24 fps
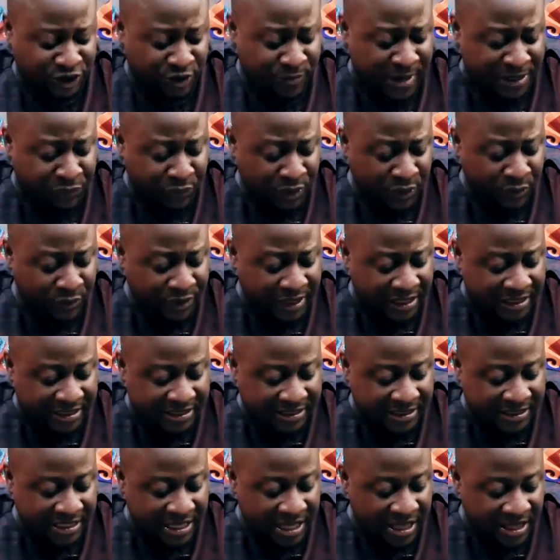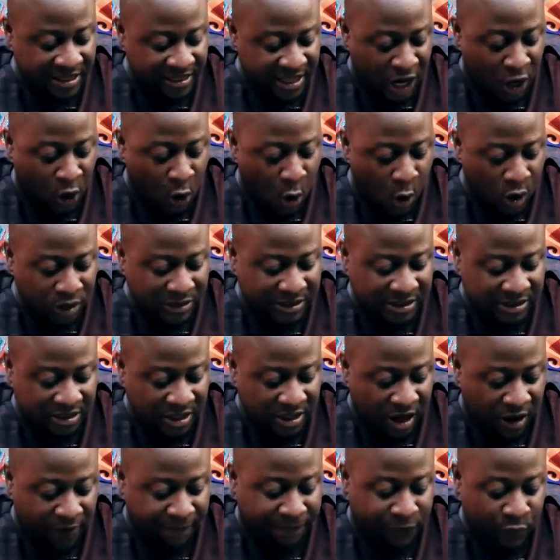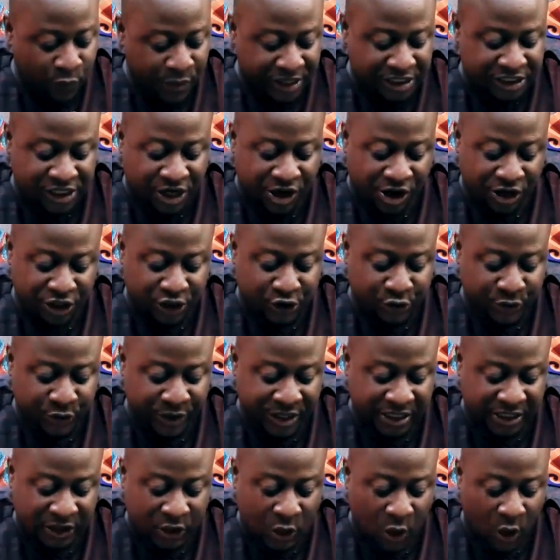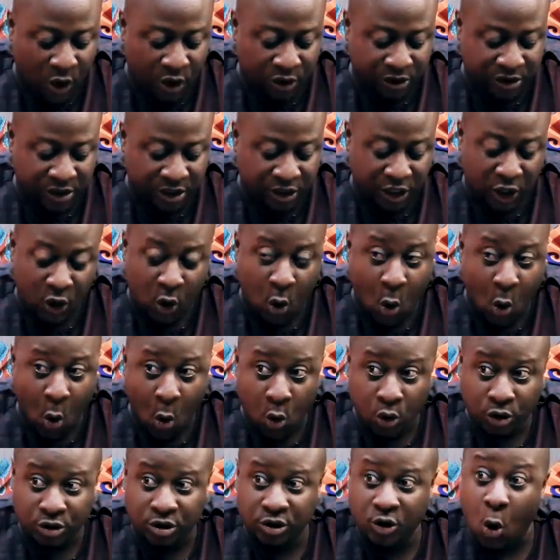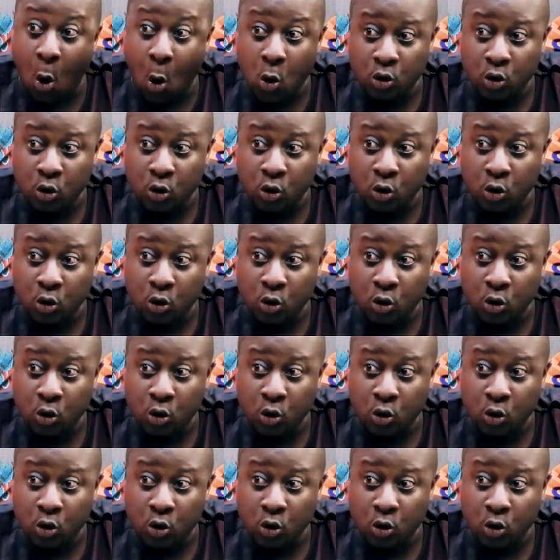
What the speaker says: Question number three reads, the coast of which country is called the Gold